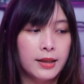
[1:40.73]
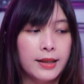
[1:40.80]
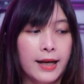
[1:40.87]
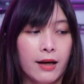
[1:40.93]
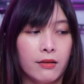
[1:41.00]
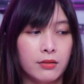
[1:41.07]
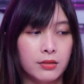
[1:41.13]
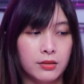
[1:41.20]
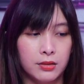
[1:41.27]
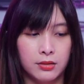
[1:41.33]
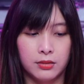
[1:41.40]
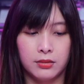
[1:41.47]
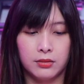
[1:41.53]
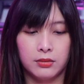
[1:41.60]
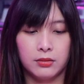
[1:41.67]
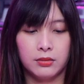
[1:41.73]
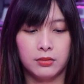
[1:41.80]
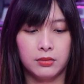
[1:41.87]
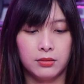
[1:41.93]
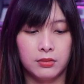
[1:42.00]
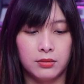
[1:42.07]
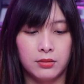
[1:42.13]
Now,
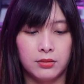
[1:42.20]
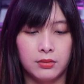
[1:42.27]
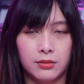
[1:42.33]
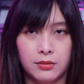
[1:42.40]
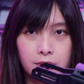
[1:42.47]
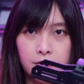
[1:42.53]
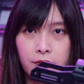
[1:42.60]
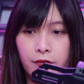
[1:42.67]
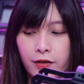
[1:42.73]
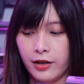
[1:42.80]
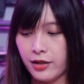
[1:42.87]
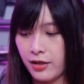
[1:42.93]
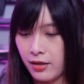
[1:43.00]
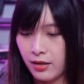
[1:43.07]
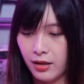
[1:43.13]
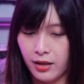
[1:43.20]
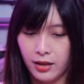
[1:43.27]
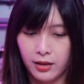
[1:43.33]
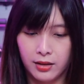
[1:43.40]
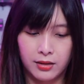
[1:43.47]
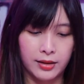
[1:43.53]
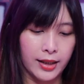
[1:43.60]
with this,
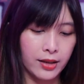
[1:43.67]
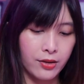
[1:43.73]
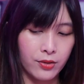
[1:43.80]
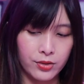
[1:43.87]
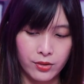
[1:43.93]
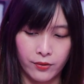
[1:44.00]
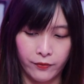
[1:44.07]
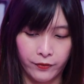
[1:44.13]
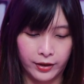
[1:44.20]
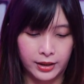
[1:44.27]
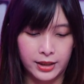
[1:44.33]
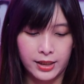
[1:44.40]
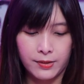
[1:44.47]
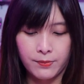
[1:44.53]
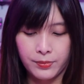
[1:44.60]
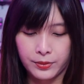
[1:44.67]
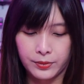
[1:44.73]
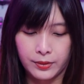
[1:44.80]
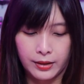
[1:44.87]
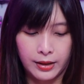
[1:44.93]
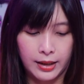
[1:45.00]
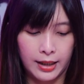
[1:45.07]
that goes on fairly simple.
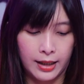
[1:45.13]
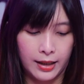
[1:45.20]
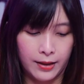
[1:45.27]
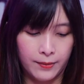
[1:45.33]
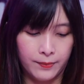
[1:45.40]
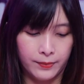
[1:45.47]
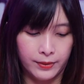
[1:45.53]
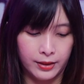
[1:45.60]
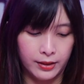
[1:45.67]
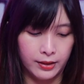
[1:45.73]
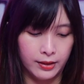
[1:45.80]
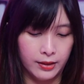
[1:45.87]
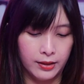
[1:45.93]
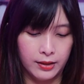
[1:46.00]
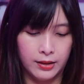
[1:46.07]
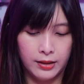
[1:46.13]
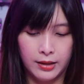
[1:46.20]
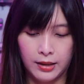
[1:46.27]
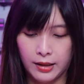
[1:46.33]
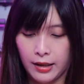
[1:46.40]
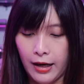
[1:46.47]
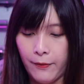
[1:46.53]

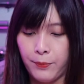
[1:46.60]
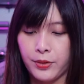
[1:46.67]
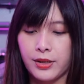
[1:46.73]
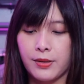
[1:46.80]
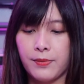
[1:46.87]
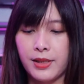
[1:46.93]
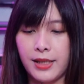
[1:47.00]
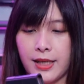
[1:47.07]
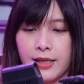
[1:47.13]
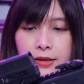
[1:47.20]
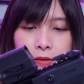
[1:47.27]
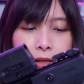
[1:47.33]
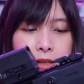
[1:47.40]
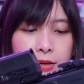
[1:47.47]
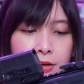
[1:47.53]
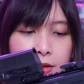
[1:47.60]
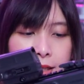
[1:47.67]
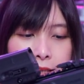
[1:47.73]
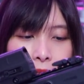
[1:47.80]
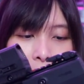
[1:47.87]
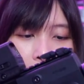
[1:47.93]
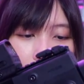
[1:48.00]
I put some accessories on,
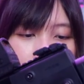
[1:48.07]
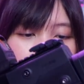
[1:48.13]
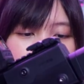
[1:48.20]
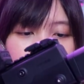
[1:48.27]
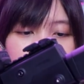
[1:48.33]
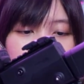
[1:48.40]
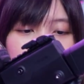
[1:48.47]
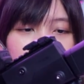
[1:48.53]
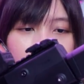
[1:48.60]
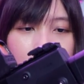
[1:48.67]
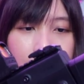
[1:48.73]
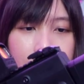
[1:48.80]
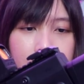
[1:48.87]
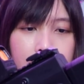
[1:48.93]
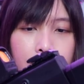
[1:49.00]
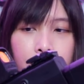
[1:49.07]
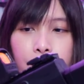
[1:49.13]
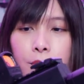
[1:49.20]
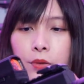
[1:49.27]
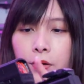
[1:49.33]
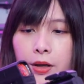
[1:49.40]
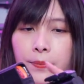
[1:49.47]
as you can see, little
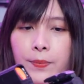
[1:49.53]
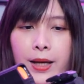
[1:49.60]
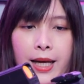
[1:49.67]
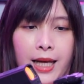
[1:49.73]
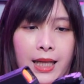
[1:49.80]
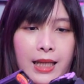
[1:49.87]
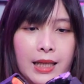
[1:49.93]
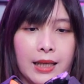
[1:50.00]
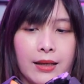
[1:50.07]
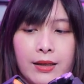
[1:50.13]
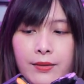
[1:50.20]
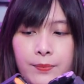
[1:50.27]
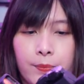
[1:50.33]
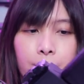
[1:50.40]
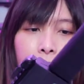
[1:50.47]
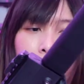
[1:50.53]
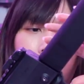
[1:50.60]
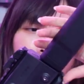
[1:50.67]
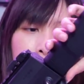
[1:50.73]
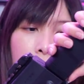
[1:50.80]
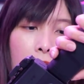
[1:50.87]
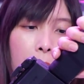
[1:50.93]
foregrip and
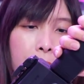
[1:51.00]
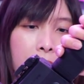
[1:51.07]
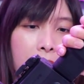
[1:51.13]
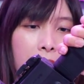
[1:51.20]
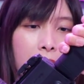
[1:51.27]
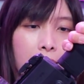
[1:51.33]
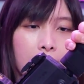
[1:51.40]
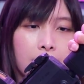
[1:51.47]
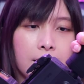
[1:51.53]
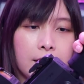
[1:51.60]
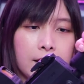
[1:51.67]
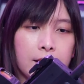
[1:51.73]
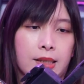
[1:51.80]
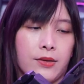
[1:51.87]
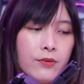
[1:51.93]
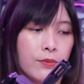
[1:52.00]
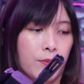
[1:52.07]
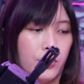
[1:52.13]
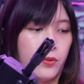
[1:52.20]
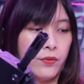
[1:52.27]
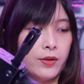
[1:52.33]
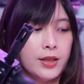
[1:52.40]
optic. Let's
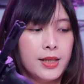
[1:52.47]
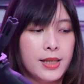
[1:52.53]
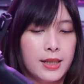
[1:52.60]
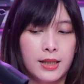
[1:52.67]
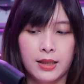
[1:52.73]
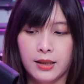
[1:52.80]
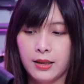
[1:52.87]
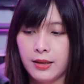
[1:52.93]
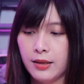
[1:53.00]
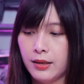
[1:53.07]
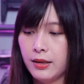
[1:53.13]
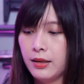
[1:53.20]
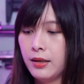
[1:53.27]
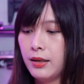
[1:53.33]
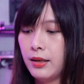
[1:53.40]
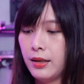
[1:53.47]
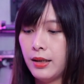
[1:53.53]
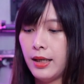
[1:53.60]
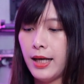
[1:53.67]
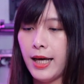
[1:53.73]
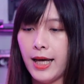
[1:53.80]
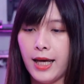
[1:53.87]
remove this.
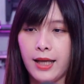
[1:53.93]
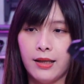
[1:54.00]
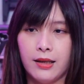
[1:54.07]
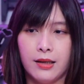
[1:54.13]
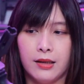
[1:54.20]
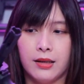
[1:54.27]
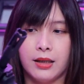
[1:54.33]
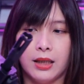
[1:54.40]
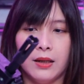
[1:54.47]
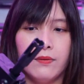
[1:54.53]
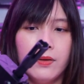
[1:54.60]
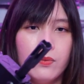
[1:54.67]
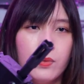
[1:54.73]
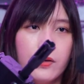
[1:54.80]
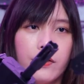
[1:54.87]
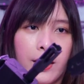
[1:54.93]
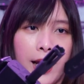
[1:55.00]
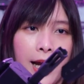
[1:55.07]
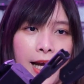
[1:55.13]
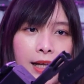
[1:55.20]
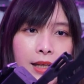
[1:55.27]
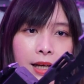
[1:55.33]
And even with the
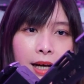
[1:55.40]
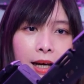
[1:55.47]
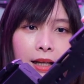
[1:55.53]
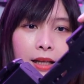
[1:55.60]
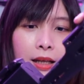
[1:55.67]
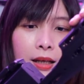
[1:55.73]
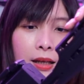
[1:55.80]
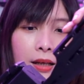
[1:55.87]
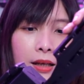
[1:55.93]
handguard,